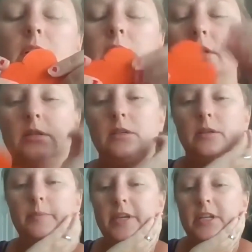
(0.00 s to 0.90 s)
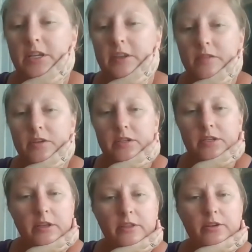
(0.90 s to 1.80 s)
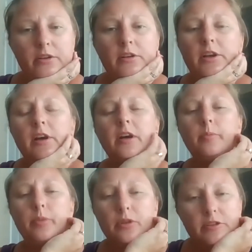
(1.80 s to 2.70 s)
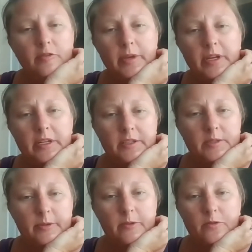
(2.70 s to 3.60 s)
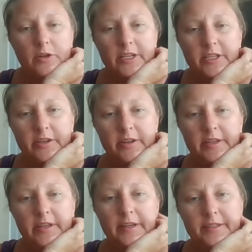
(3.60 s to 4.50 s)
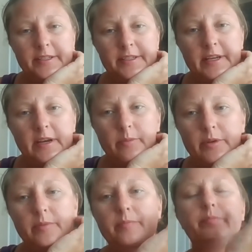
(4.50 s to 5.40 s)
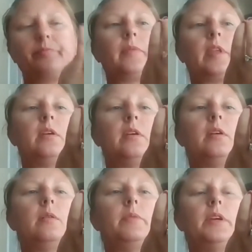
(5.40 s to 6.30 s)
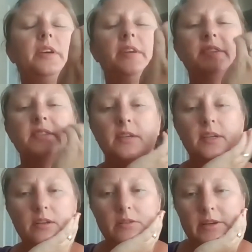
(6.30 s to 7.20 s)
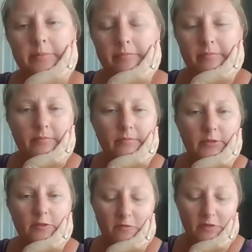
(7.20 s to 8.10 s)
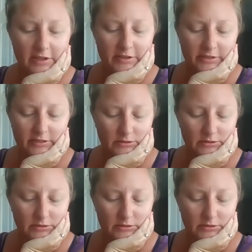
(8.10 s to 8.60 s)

I'm going to give another couple of minutes before I tell you the next step, because I know I'm a fast